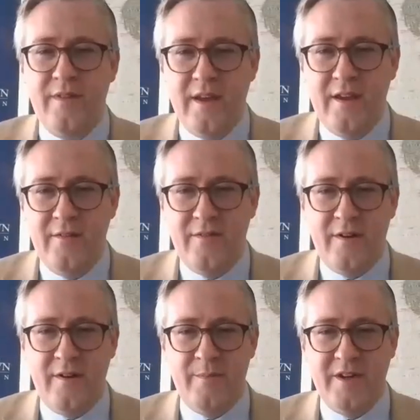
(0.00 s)
Well, thank
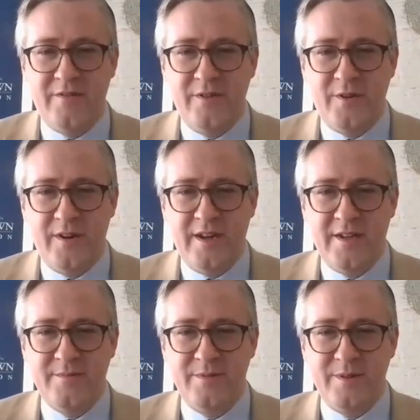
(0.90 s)
you very much for
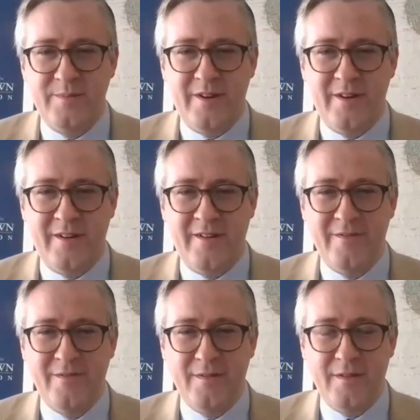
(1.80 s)
joining us, Mr.
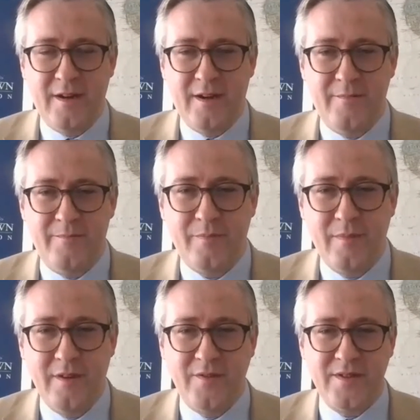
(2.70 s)
Bondarev.
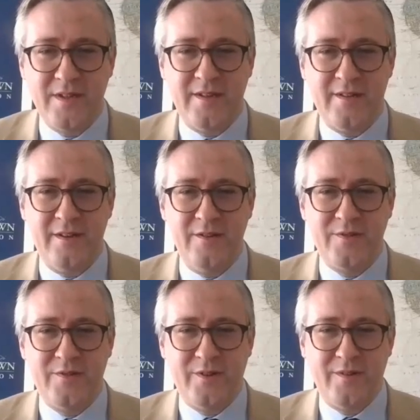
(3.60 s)
This was a
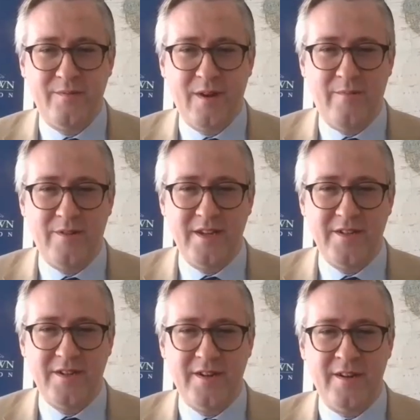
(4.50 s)
useful
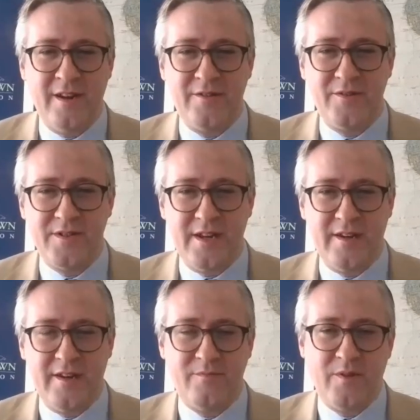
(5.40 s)
conversation and
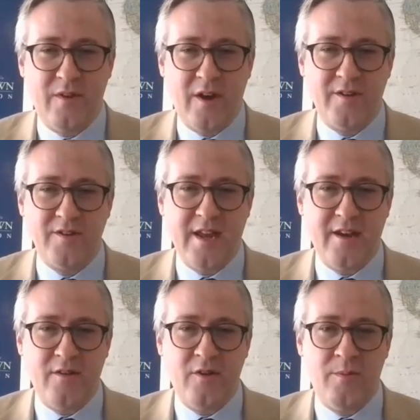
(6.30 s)
interesting to
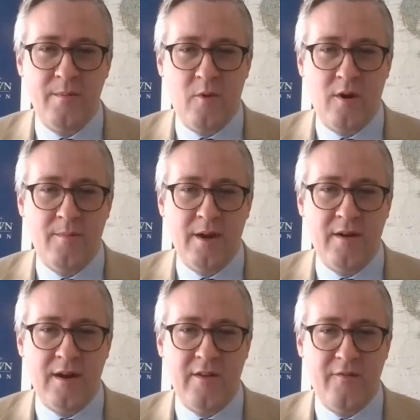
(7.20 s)
understand a little bit
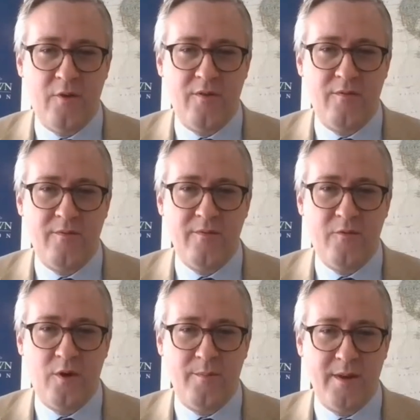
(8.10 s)
more about how the
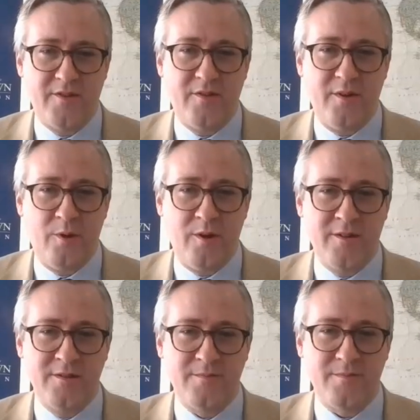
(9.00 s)
foreign ministry
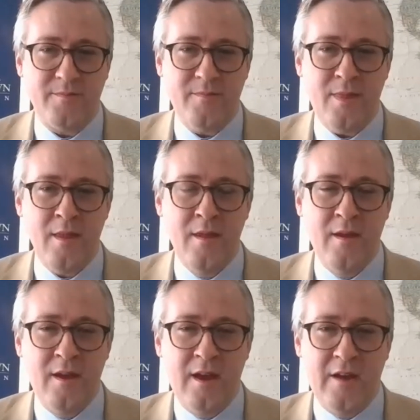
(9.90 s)
works.
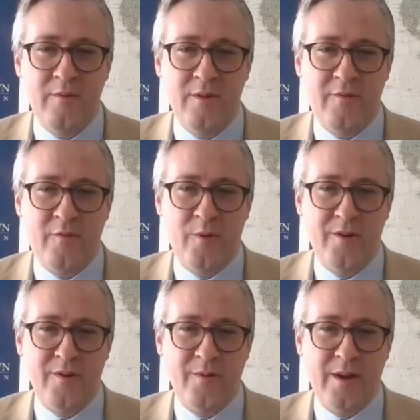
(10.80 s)
And we look
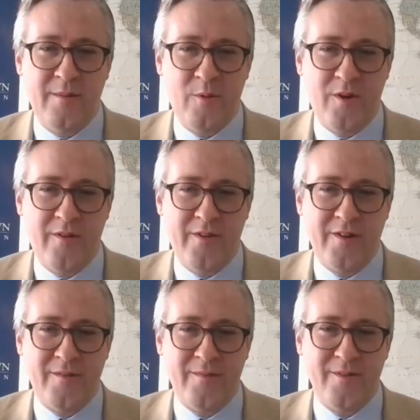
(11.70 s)
forward to reading
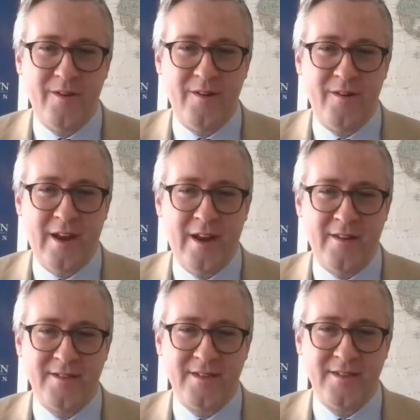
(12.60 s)
more of your
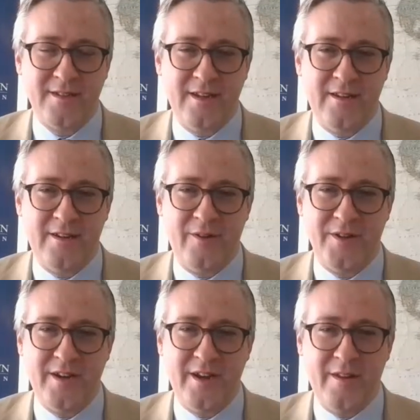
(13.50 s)
analysis
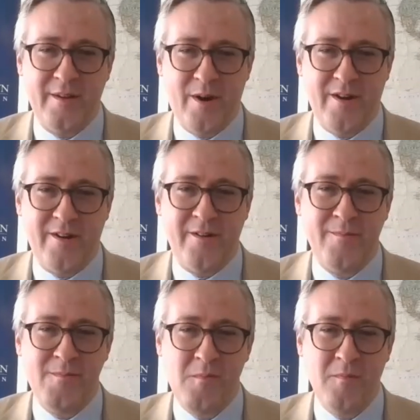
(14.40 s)
in Eurasia Daily
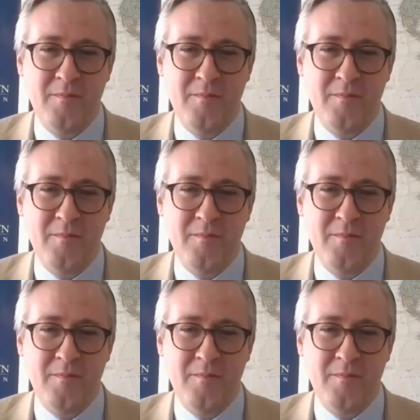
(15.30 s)
Monitor.